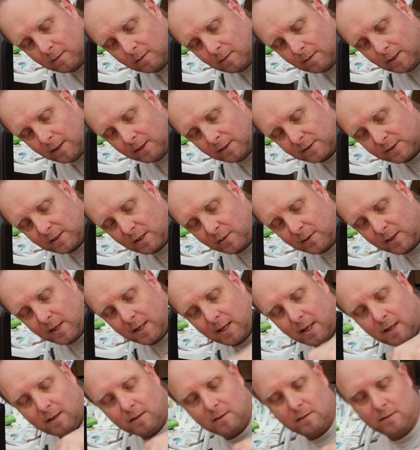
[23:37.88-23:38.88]
Right, so
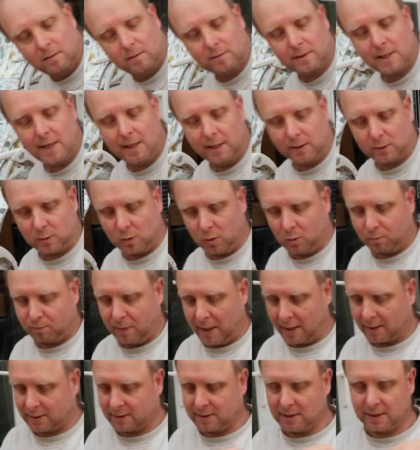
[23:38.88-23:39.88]
there, that is all
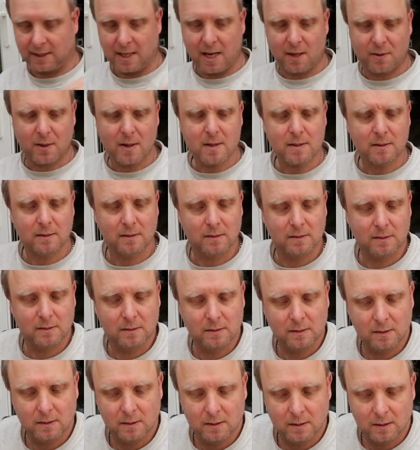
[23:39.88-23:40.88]
back together.
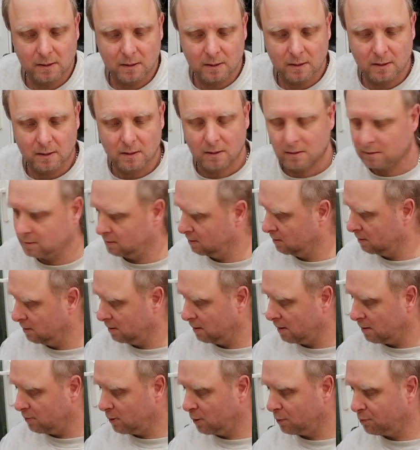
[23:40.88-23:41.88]

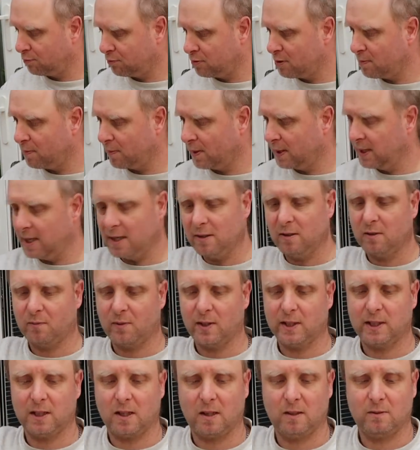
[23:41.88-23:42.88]
I will probably end the
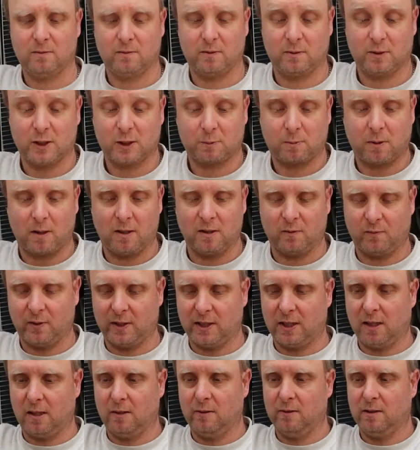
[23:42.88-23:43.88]
video, or this part of the
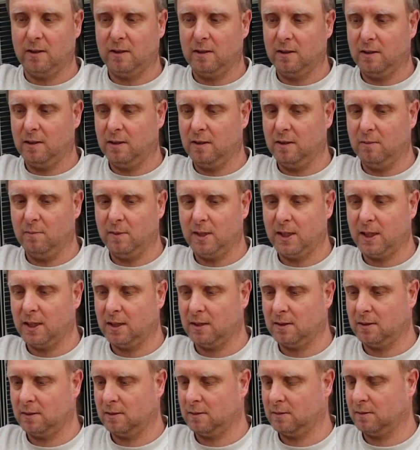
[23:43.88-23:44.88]
video, in a
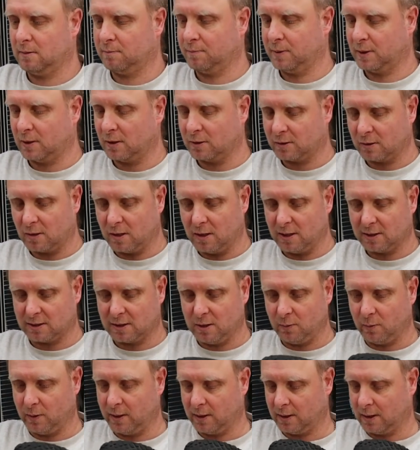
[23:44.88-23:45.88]
minute, because I
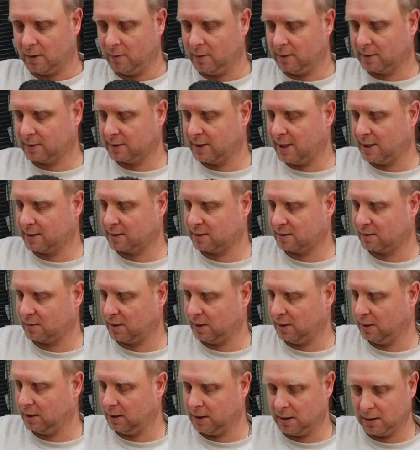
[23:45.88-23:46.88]
actually want to go and test
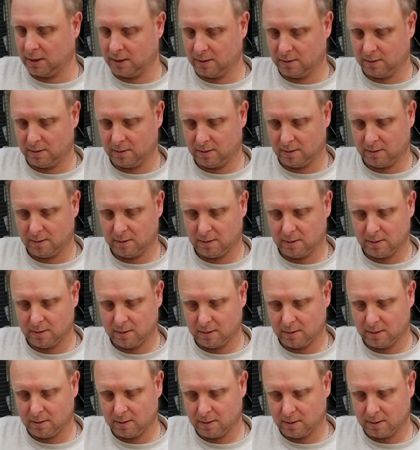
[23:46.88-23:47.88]
the,
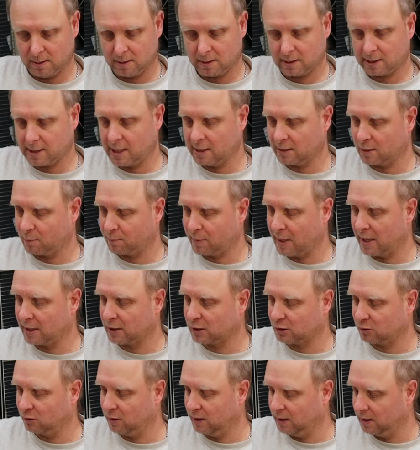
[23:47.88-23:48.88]
get the
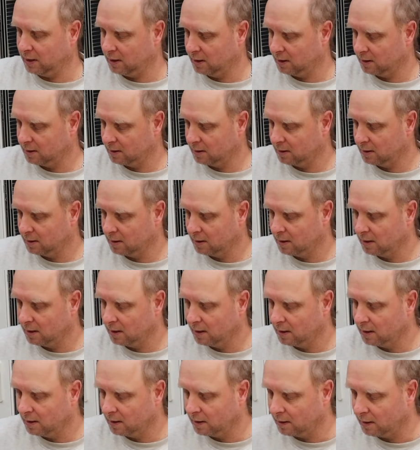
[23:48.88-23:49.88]
battery,
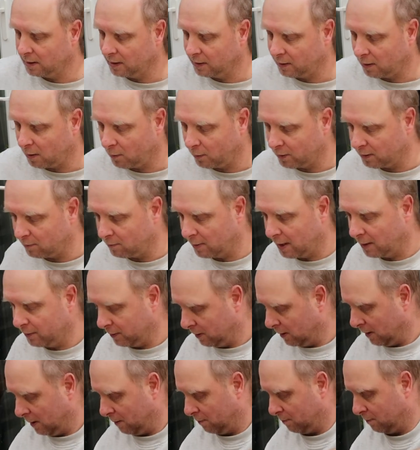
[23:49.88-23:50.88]
and I want to
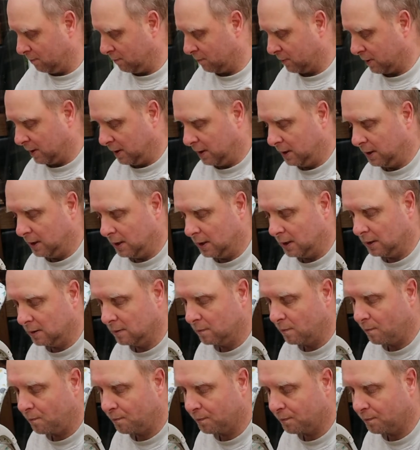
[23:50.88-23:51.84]
mount up the,